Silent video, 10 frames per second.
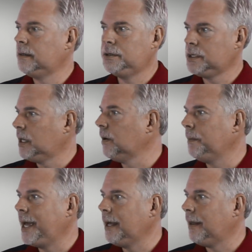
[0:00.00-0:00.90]
just clear
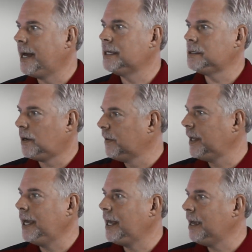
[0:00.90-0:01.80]
pane glass that all
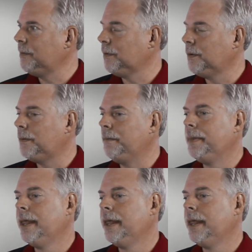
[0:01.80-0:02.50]
the heat came through.